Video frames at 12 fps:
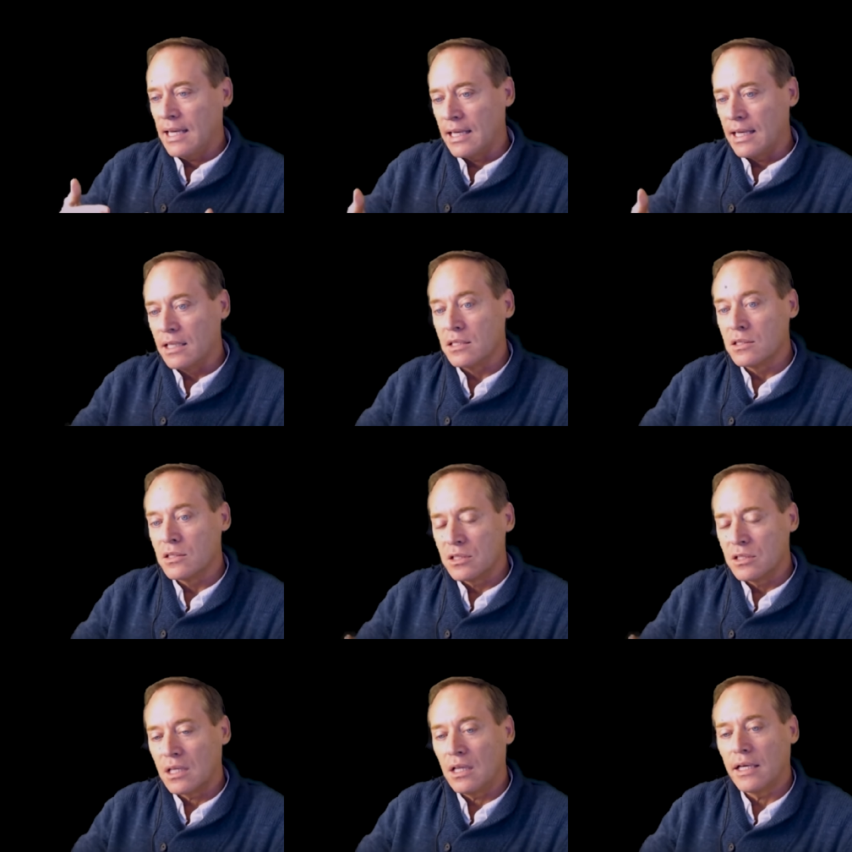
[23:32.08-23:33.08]
It is
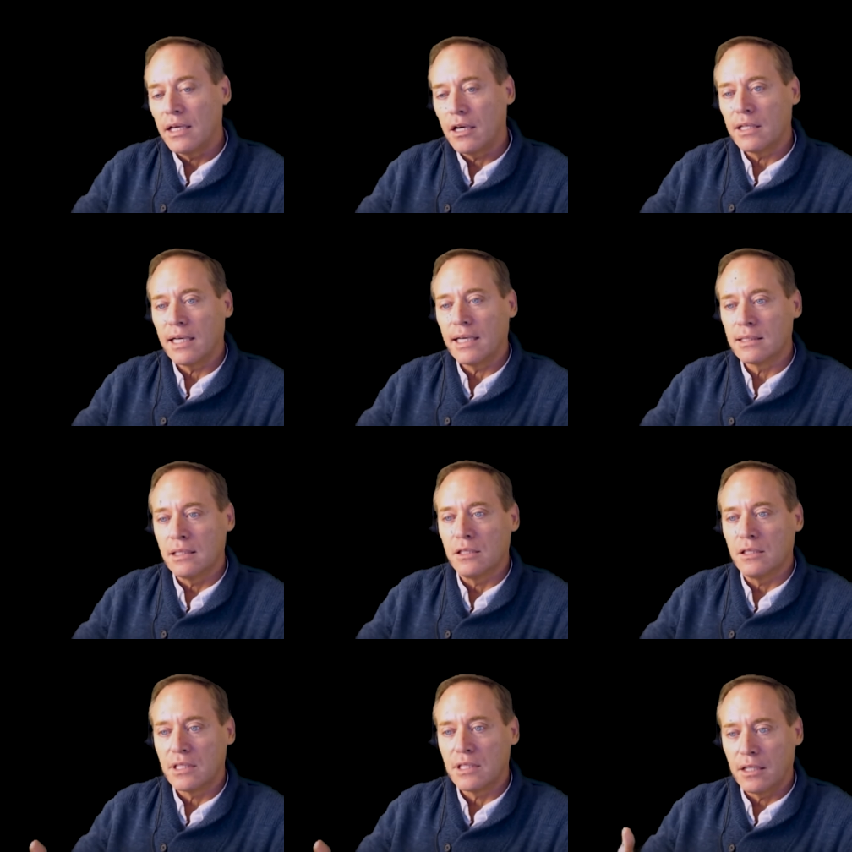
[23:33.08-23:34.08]
declared as
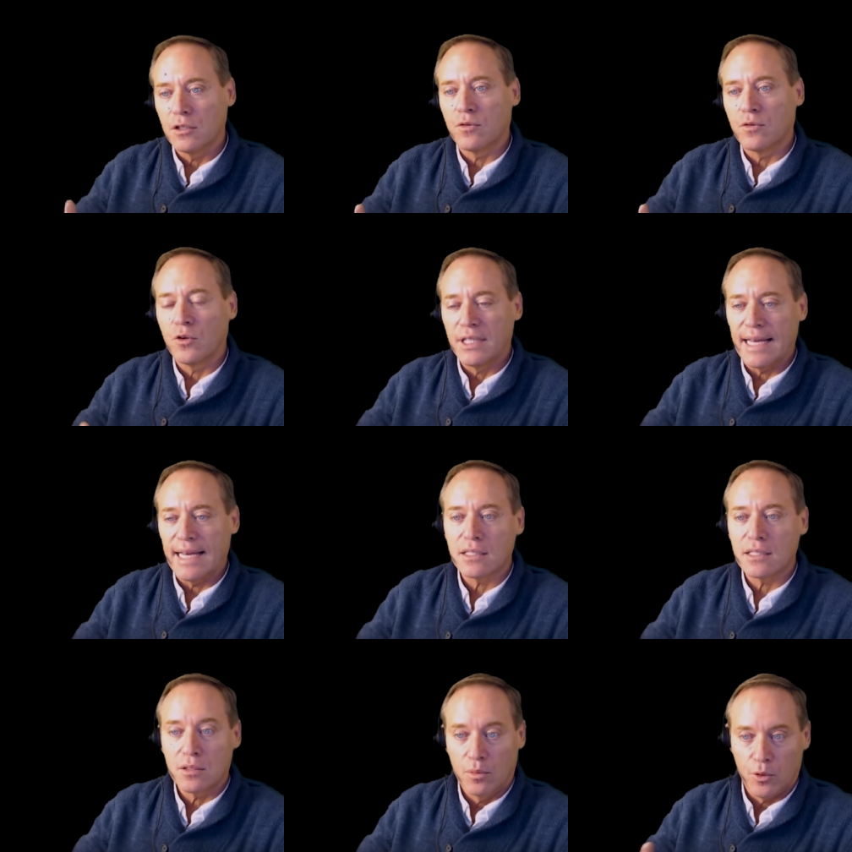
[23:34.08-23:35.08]
legal tender for
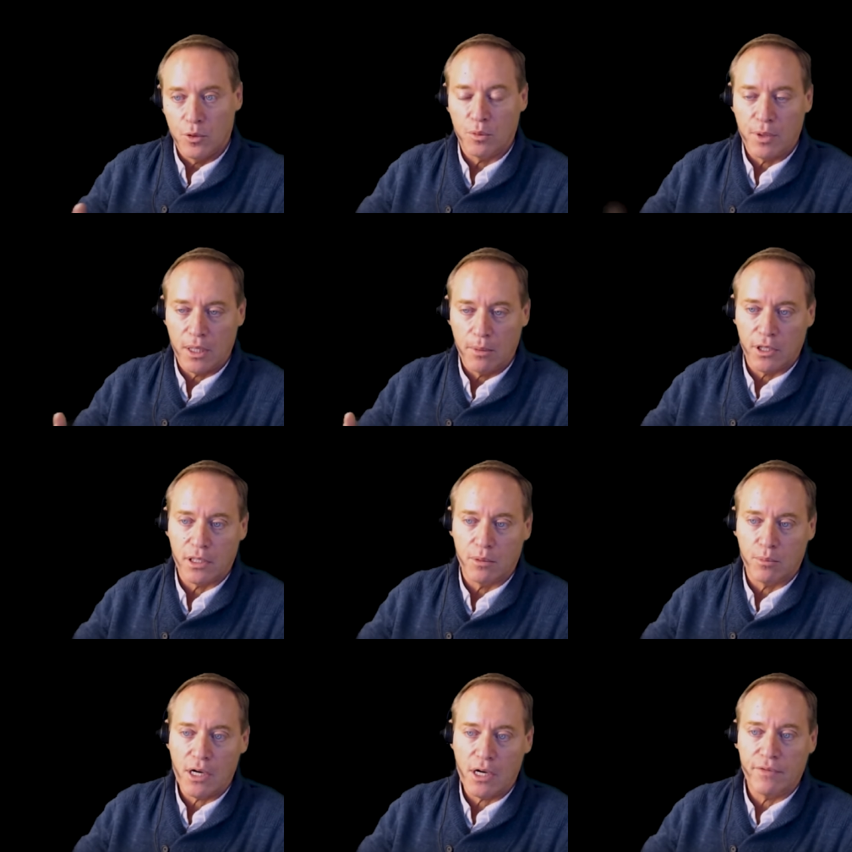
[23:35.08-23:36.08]
debts, both public
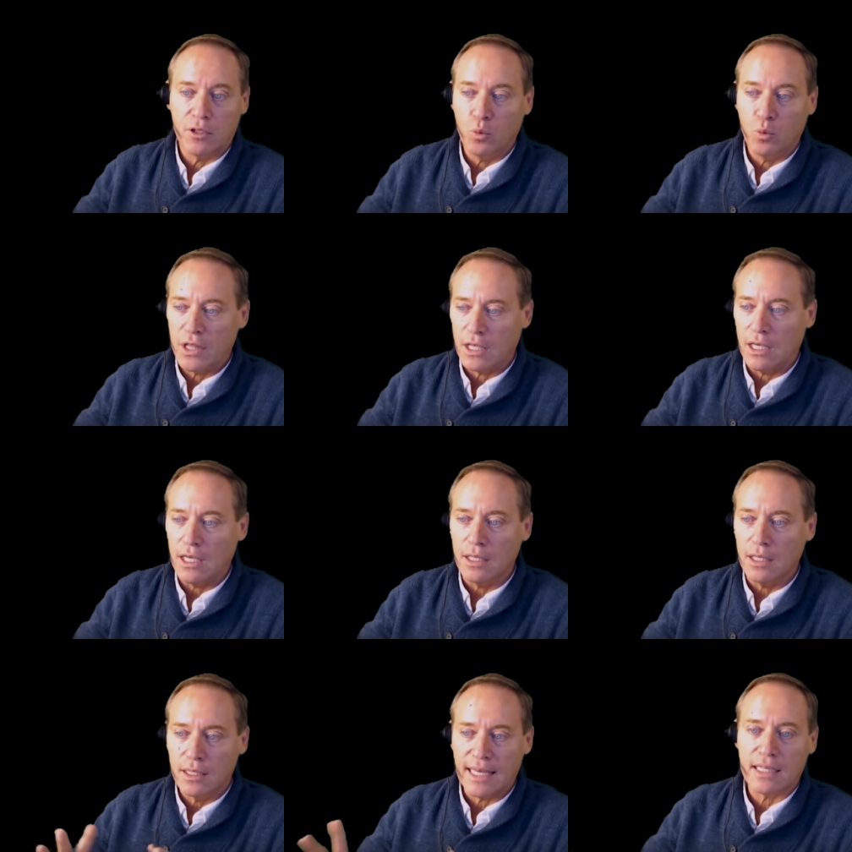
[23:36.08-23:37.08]
and private,
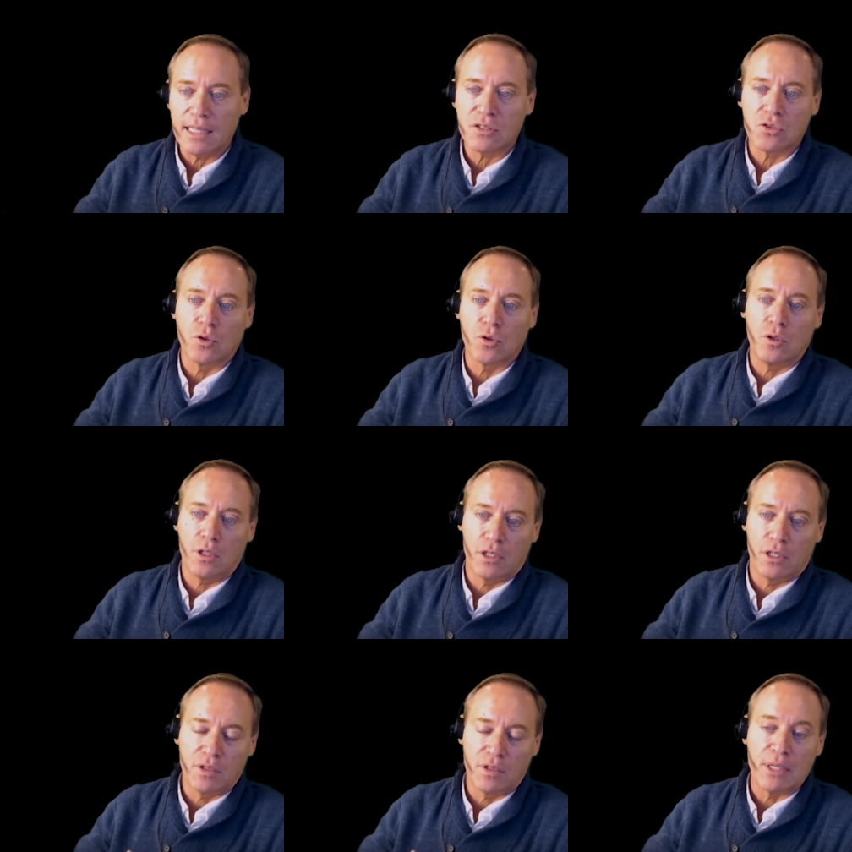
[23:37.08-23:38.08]
within that circle
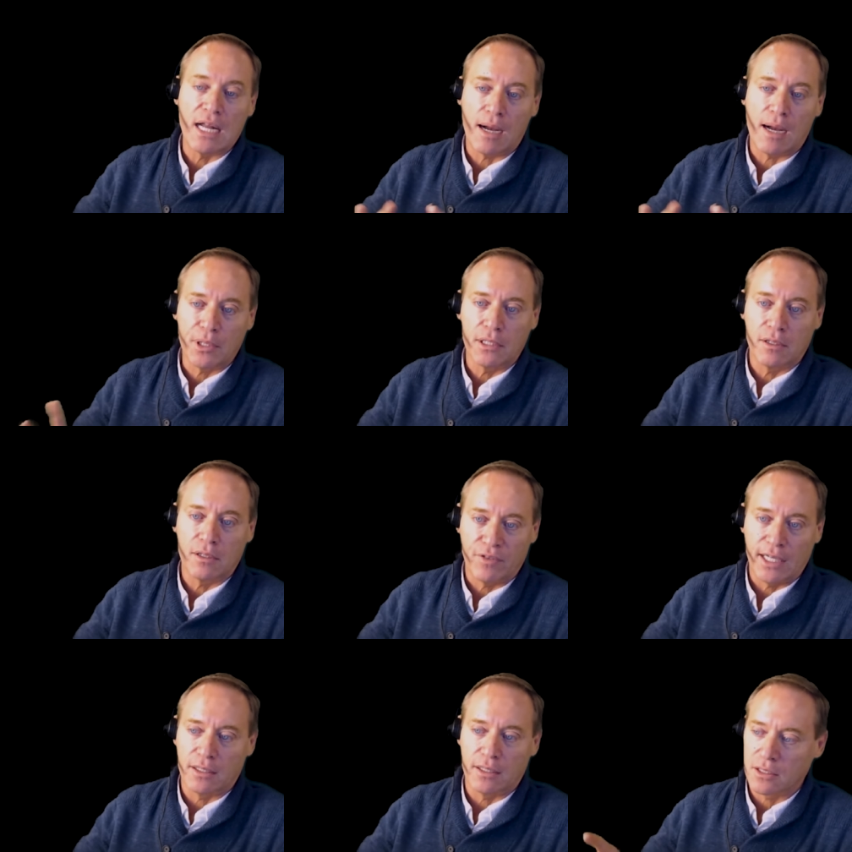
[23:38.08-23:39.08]
of the monopoly of
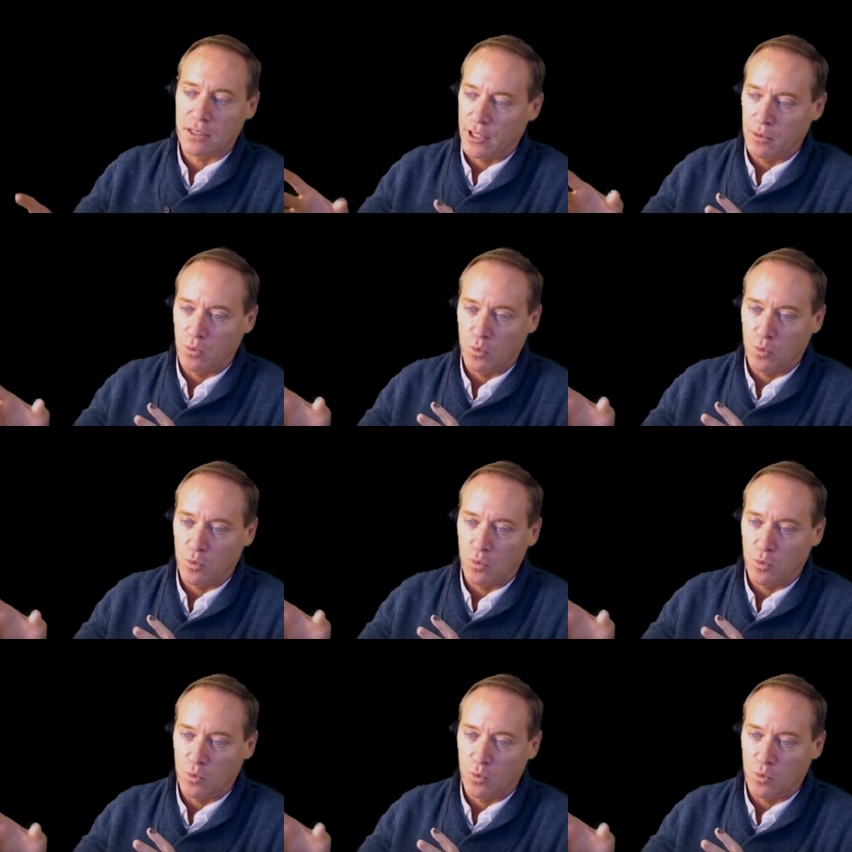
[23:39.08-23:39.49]
violence, right?